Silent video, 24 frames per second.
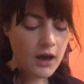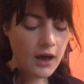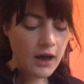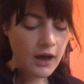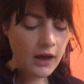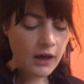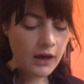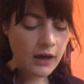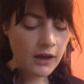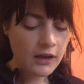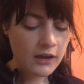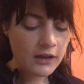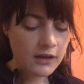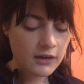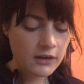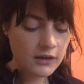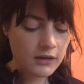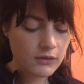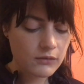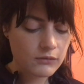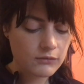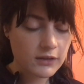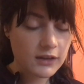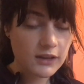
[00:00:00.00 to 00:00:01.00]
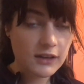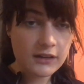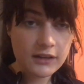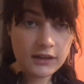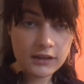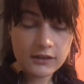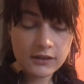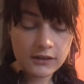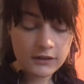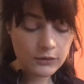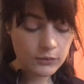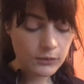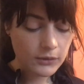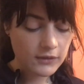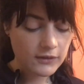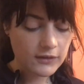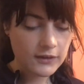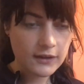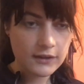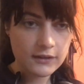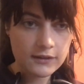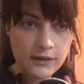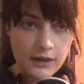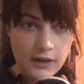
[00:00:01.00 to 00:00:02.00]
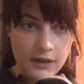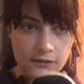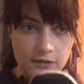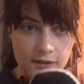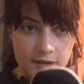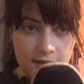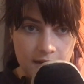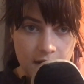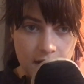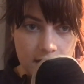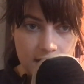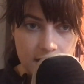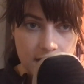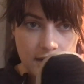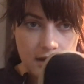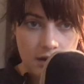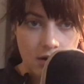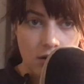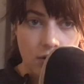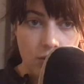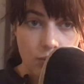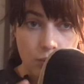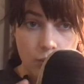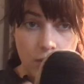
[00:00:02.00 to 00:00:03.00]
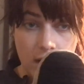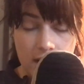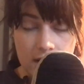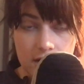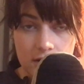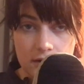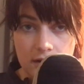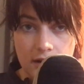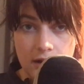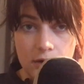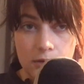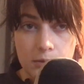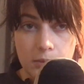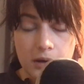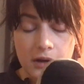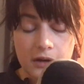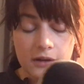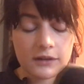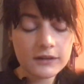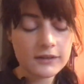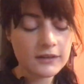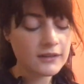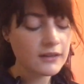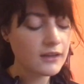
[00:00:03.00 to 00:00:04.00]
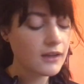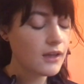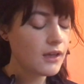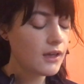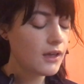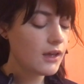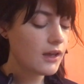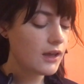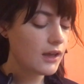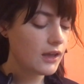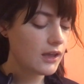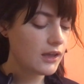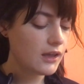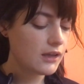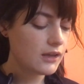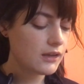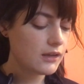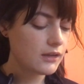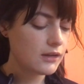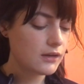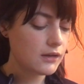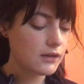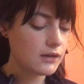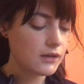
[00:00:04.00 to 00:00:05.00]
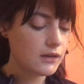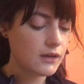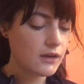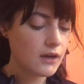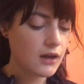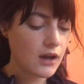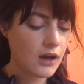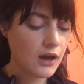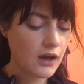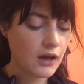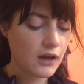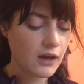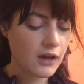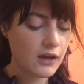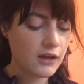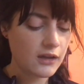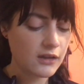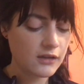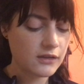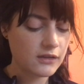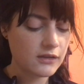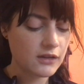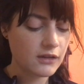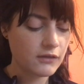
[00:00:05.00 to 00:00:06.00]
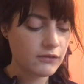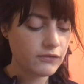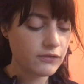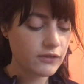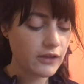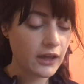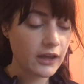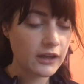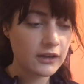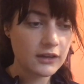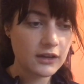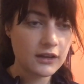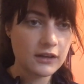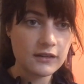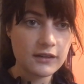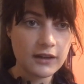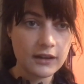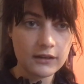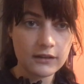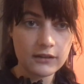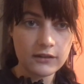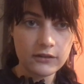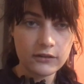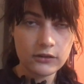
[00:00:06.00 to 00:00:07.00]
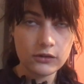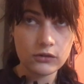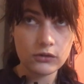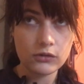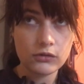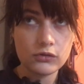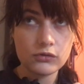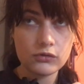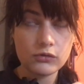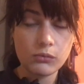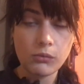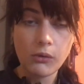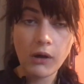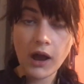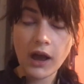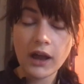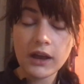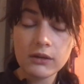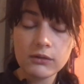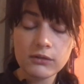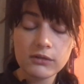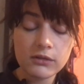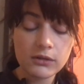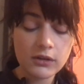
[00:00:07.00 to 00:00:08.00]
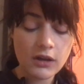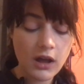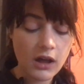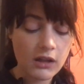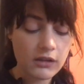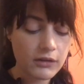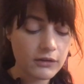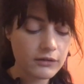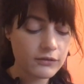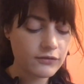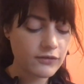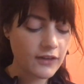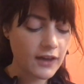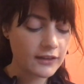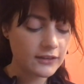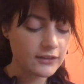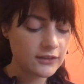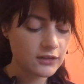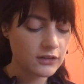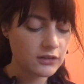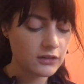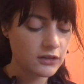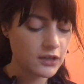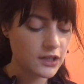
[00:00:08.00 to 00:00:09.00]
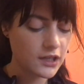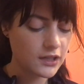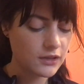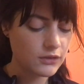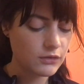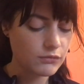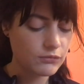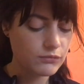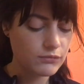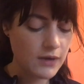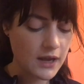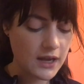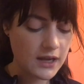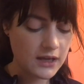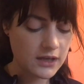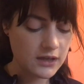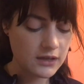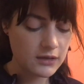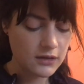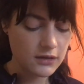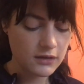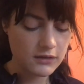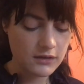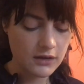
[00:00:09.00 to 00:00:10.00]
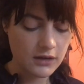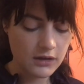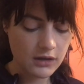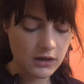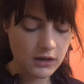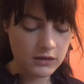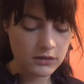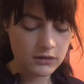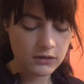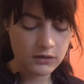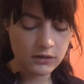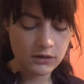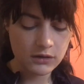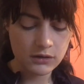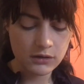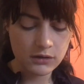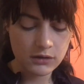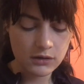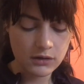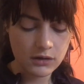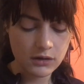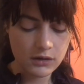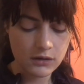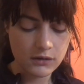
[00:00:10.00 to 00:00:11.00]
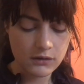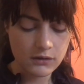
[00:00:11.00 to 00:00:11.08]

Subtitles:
I really like these ones because they have a slightly wider toe box, and the Flyknit tends to dry a lot faster in the rain than other